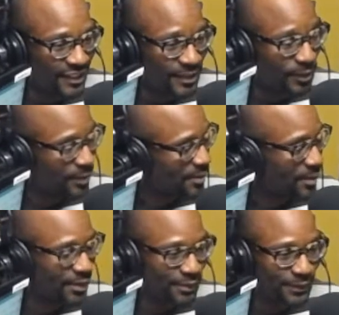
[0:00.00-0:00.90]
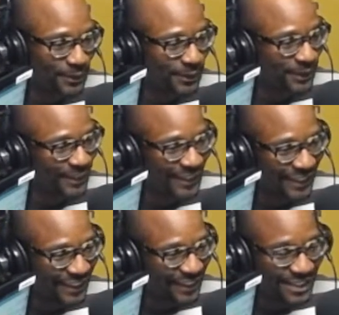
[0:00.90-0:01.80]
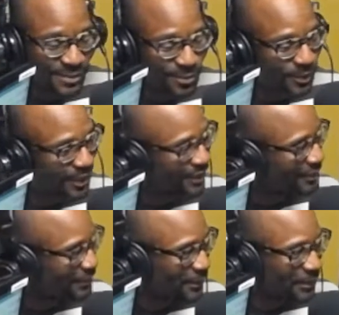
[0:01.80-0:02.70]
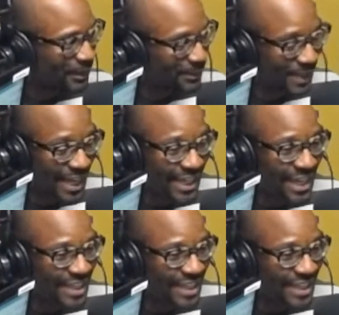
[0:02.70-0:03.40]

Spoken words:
Oh, it's wonderful. It's wonderful. But when I got